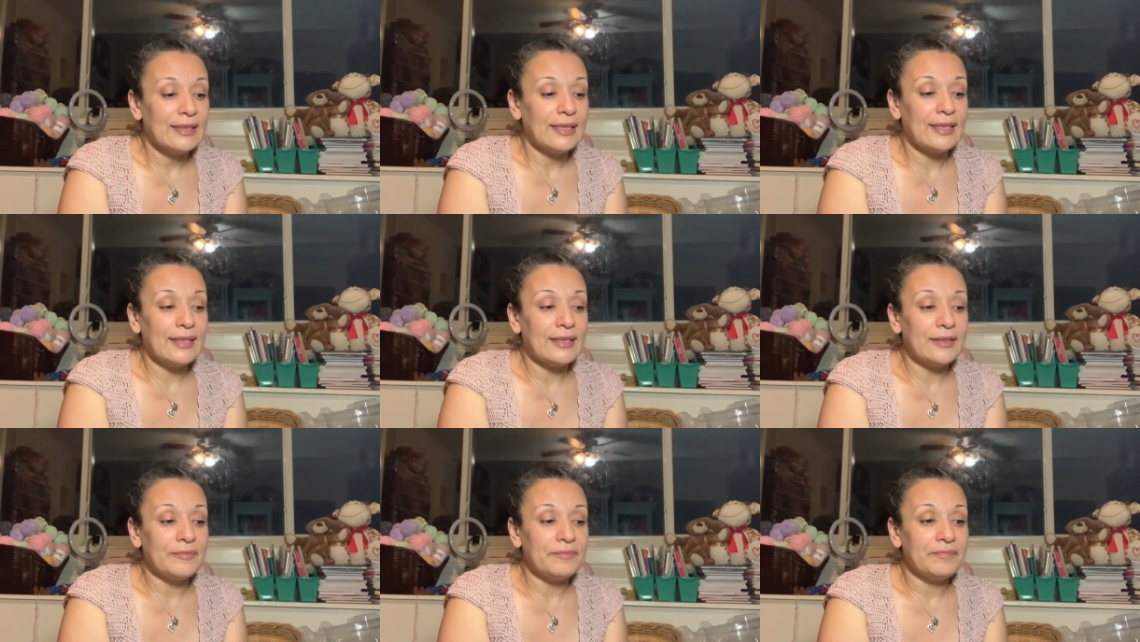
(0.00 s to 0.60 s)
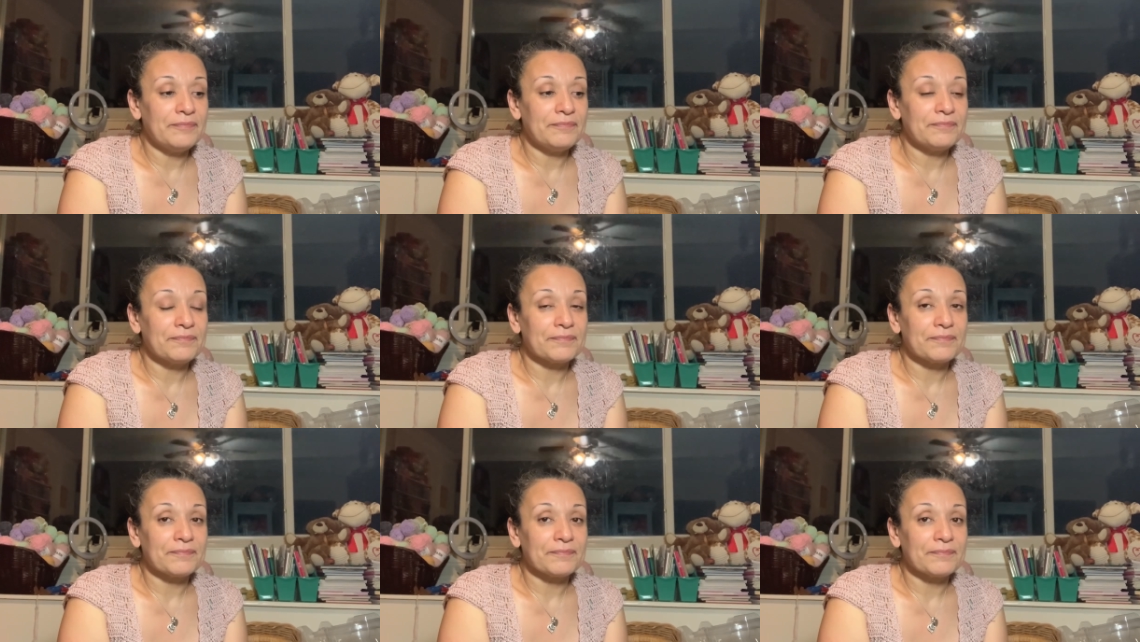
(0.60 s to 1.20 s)
Um,
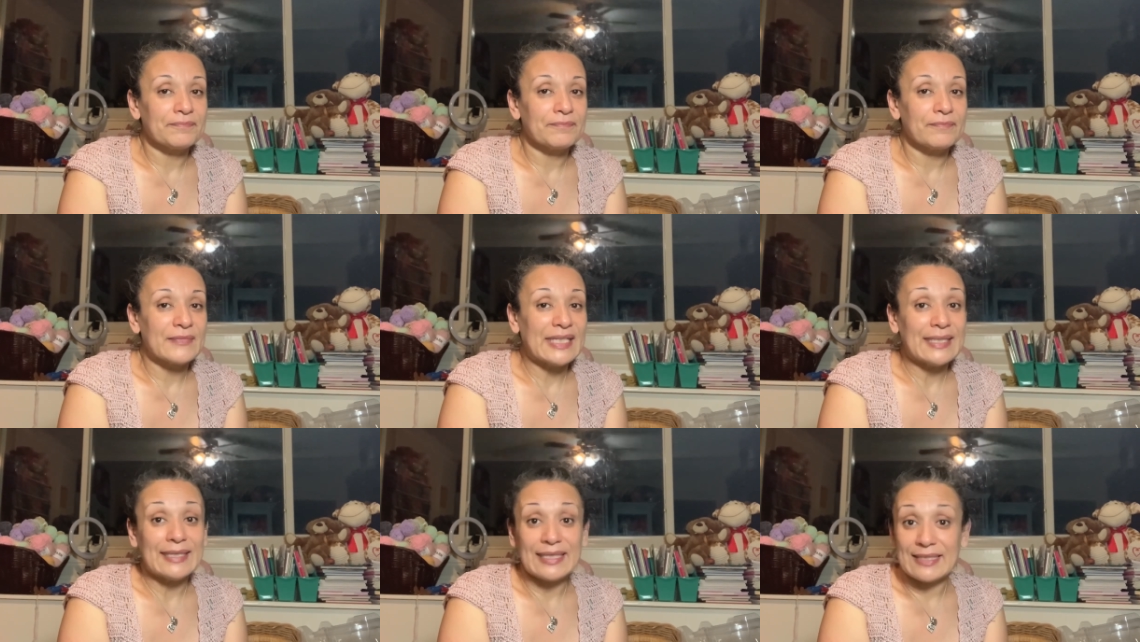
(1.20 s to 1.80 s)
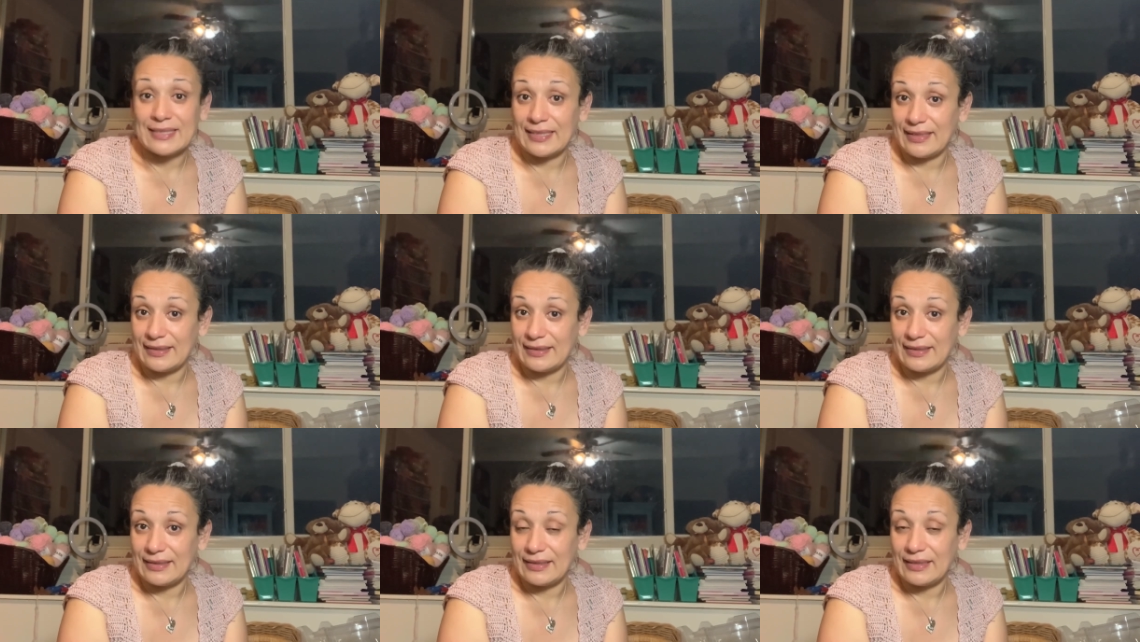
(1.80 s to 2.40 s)
that's it.
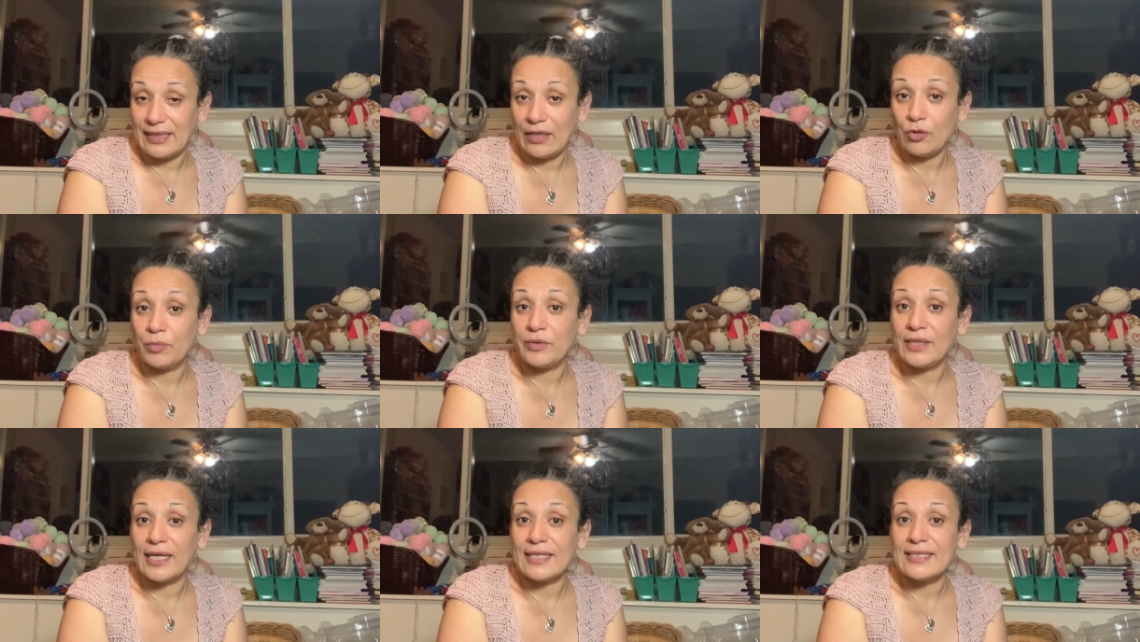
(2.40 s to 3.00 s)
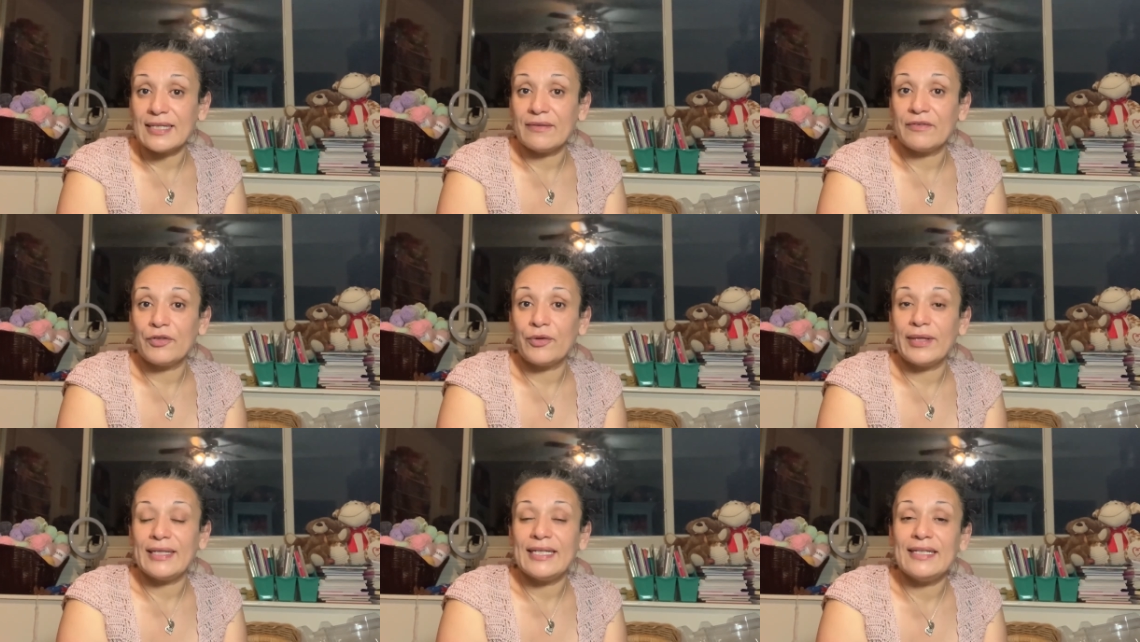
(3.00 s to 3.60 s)
I hope you guys have a
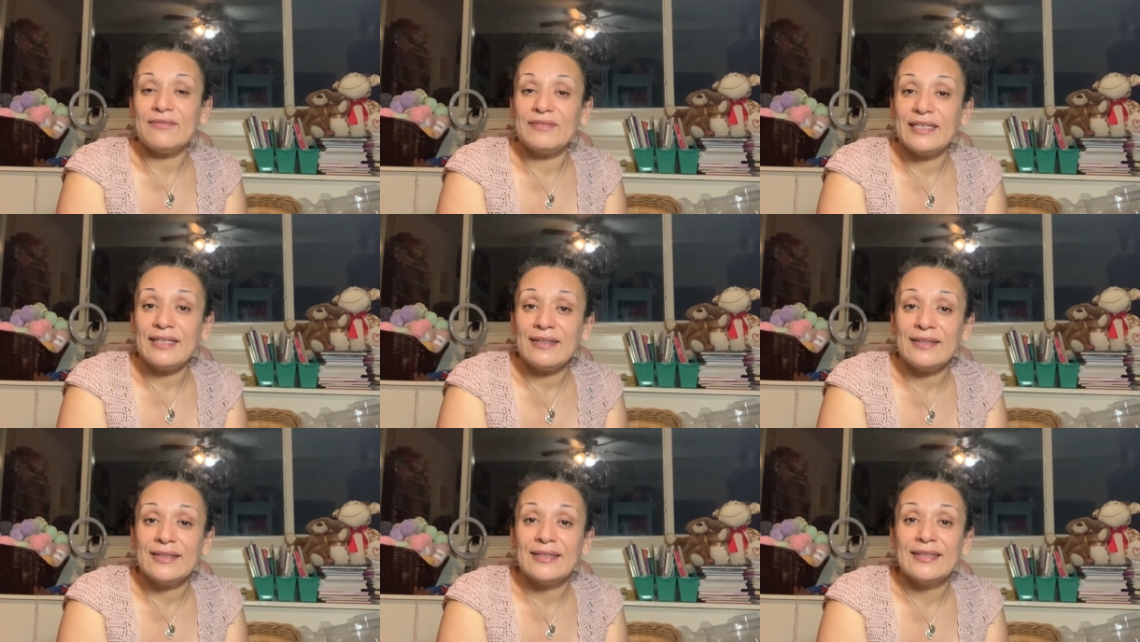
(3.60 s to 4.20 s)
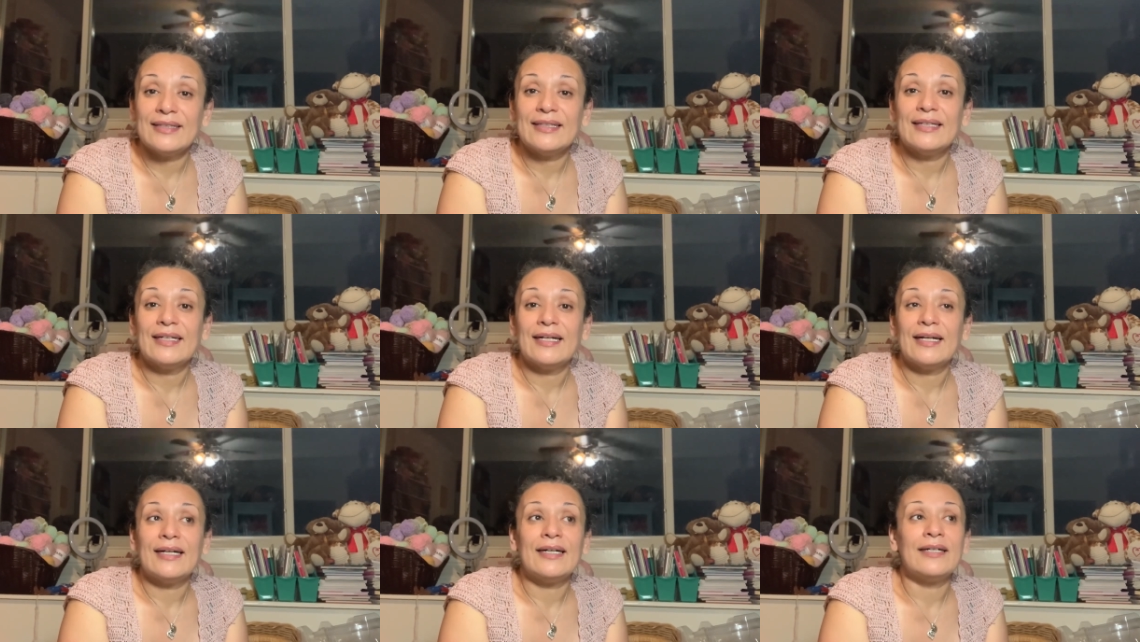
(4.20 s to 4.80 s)
great evening
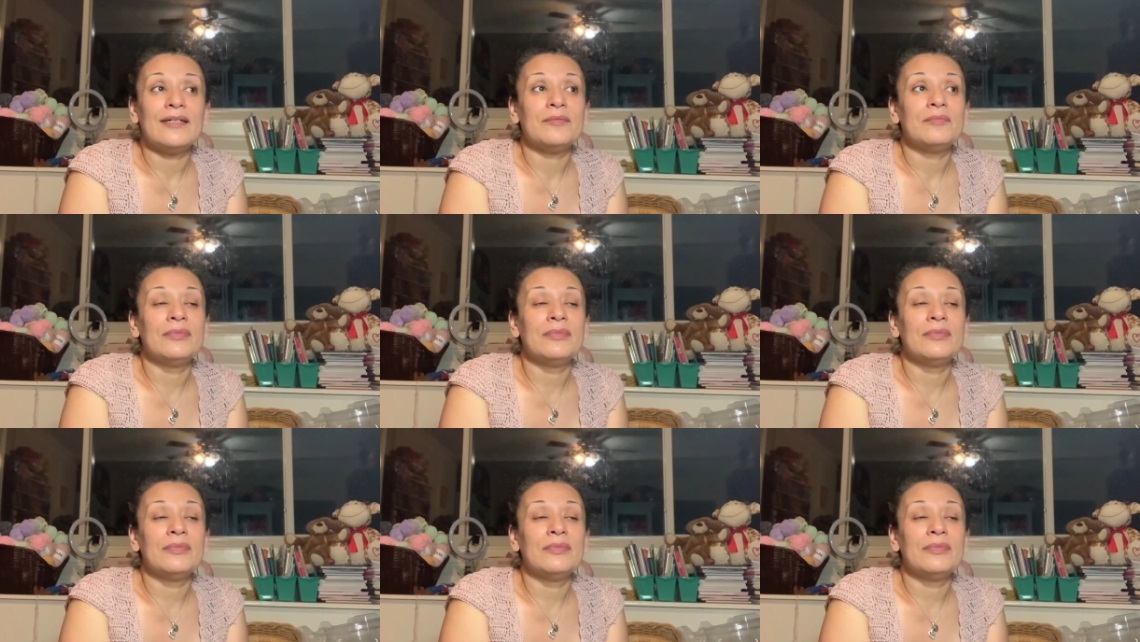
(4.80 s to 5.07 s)
um,